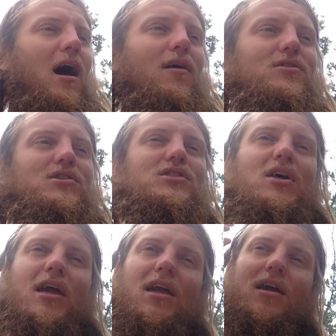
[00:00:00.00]
I was just
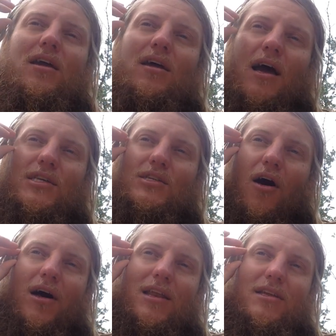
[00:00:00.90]
like, I
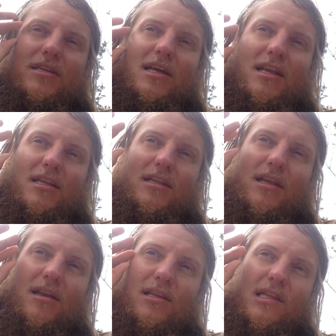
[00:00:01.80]
saw it in
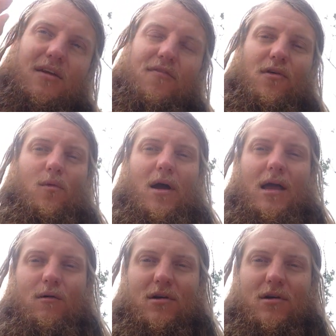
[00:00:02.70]
a different way,